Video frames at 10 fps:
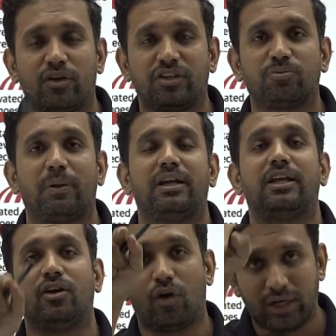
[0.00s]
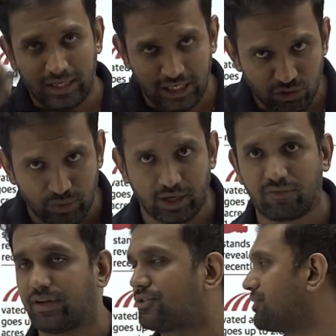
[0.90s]
is spending on each one
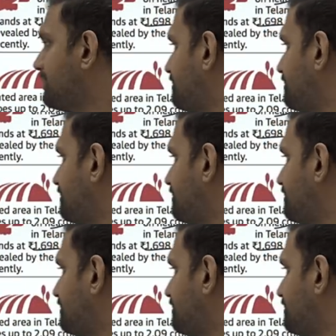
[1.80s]
of us.